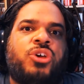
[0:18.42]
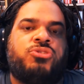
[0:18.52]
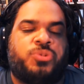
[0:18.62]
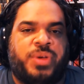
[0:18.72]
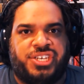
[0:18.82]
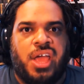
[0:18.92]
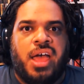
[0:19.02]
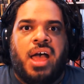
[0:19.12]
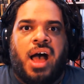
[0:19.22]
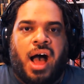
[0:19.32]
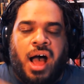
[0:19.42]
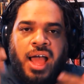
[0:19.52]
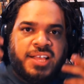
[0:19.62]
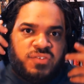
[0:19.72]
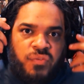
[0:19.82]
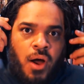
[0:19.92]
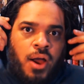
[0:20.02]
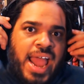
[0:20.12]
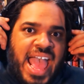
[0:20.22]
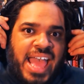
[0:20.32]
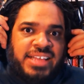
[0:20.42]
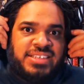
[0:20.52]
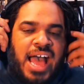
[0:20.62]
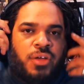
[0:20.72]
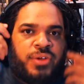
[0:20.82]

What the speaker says: Switch, as far as how